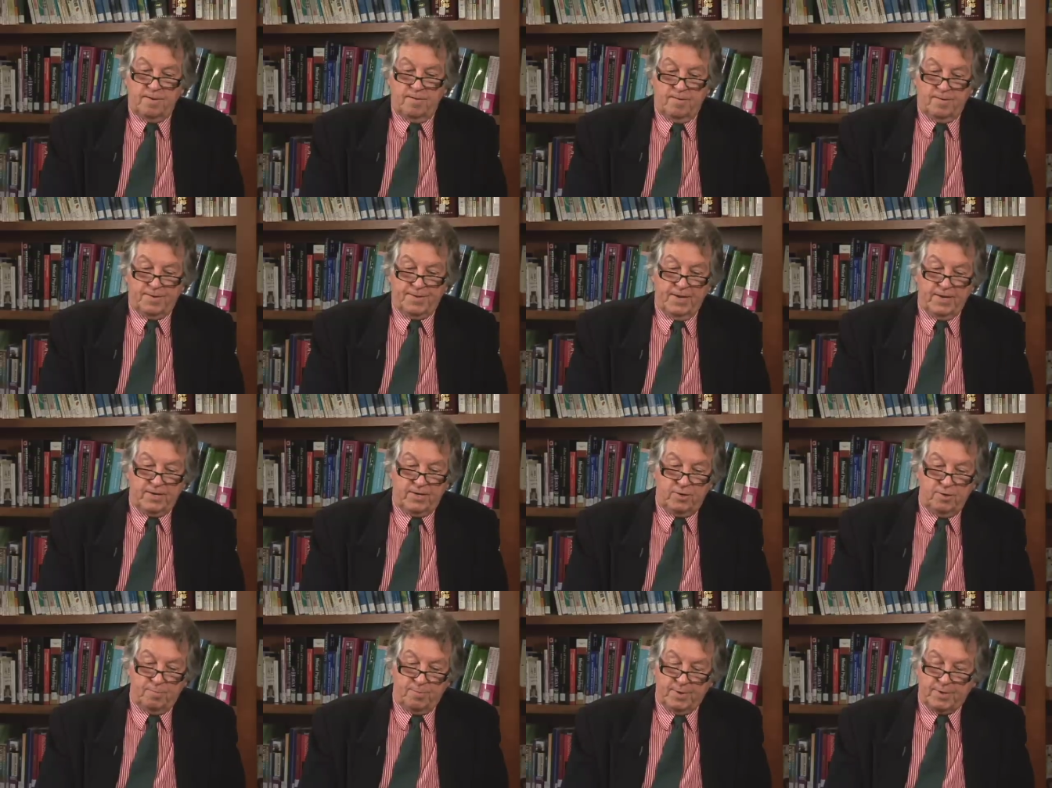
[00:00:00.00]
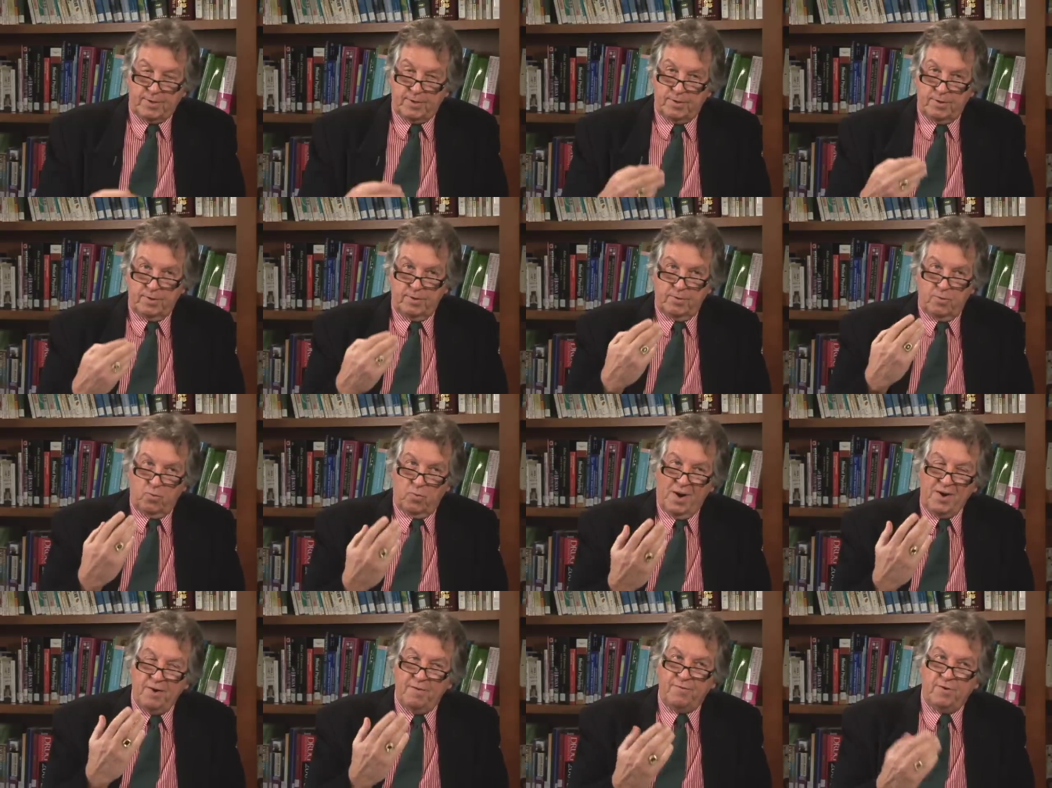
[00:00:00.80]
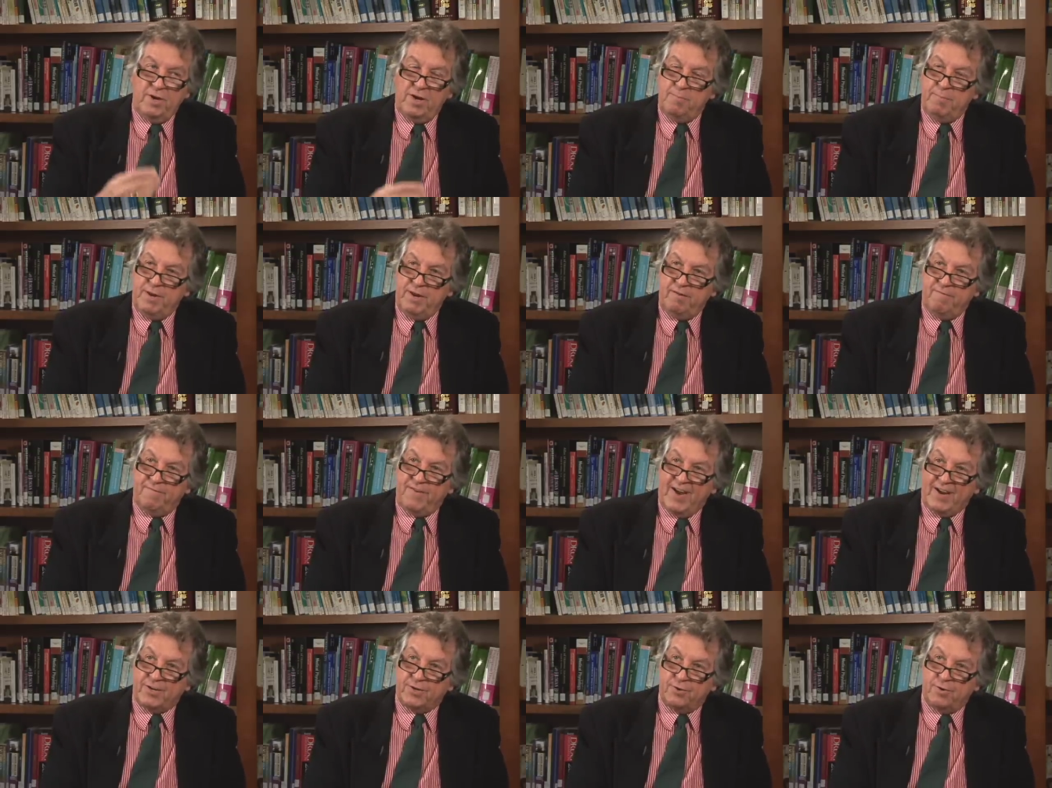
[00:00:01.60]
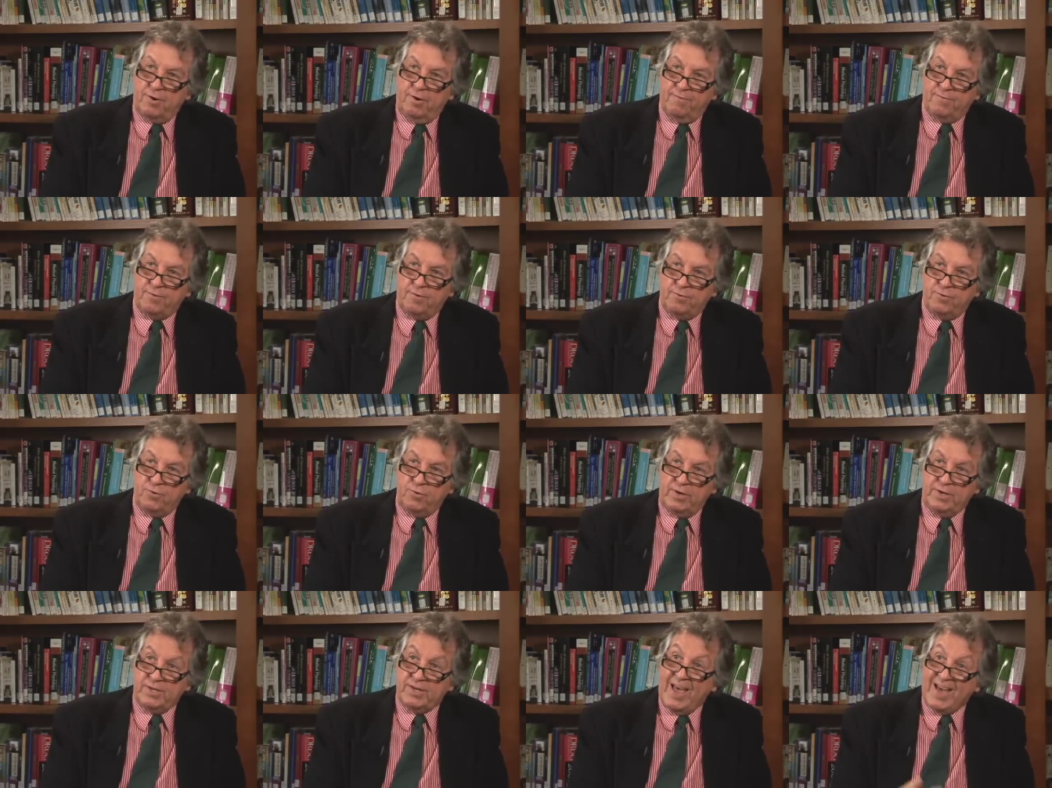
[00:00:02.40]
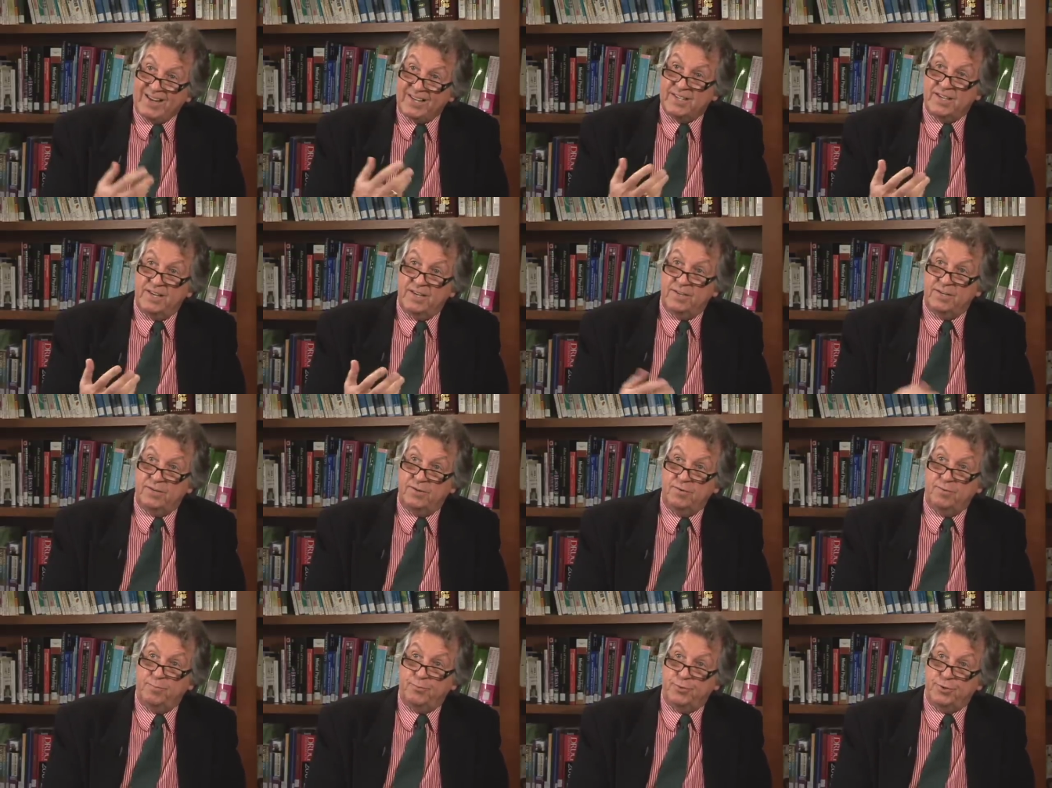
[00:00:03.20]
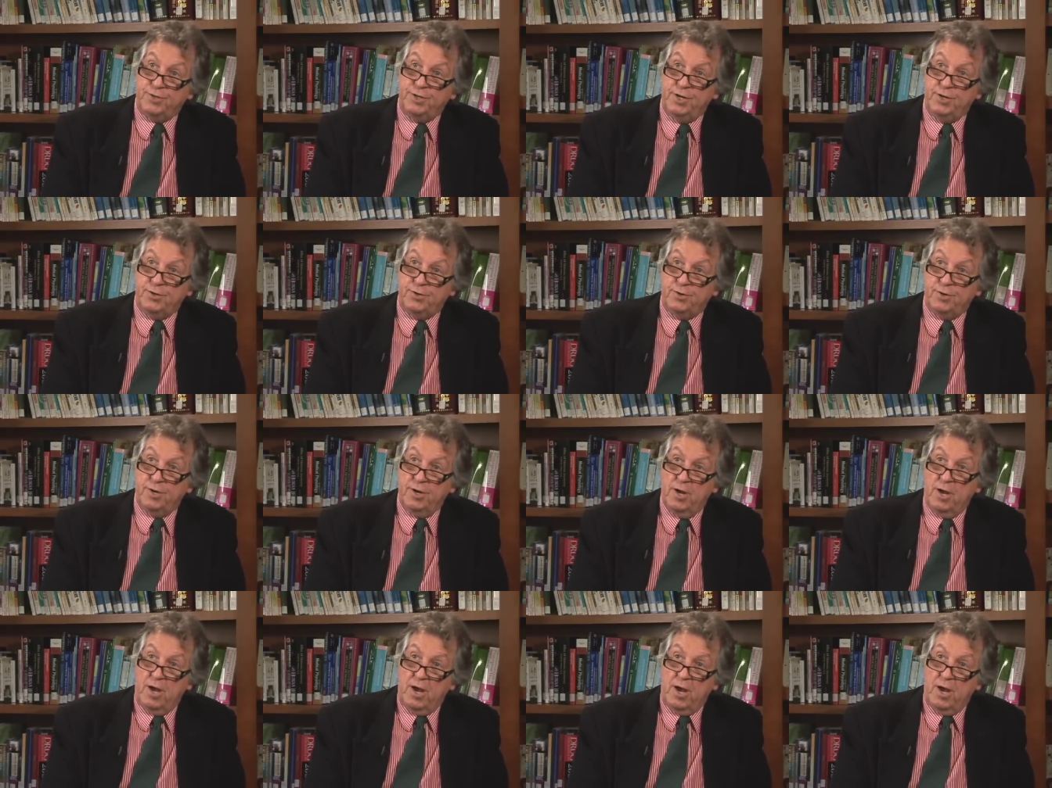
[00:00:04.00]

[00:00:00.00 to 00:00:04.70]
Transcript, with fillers: Well, thank you. But one of the limiting factors is access to the procedure.